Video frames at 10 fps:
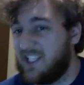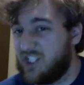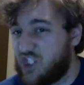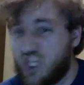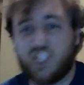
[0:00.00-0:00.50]

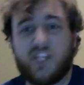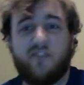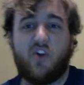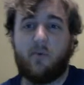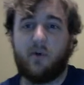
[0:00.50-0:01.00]
she's
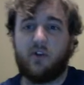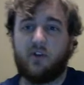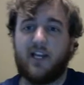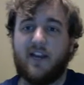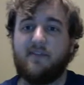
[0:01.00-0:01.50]
given up on
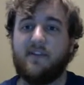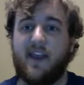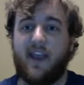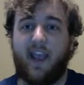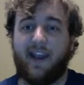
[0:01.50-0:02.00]
all life,
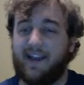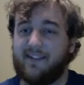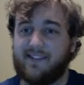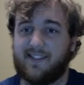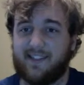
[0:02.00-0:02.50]
and
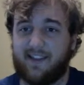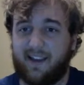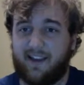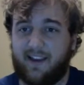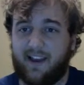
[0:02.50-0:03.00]
as
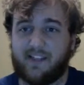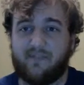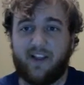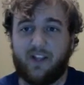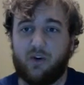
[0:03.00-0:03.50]
a
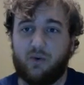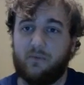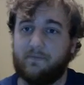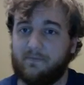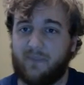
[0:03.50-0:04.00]

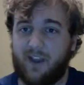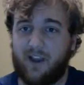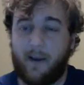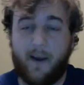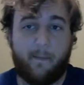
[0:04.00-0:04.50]
fellow
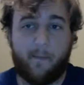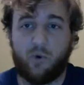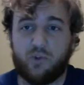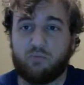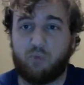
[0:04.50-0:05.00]

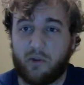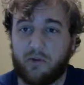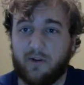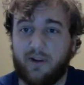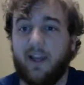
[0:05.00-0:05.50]
older
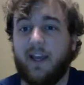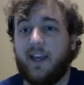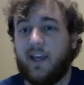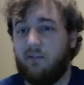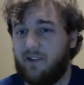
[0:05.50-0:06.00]
brother,
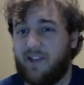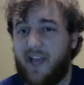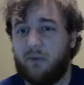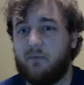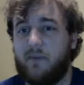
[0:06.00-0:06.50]
hearing
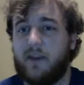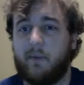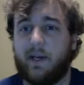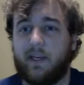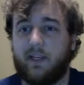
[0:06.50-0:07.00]
that would make
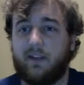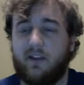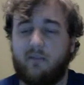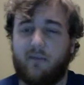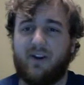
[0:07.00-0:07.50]
my
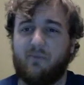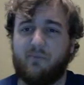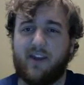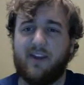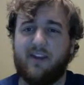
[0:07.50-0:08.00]

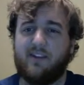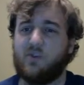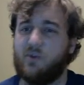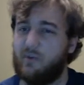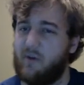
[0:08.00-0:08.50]
heart break.
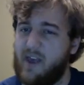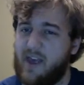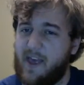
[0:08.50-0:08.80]
So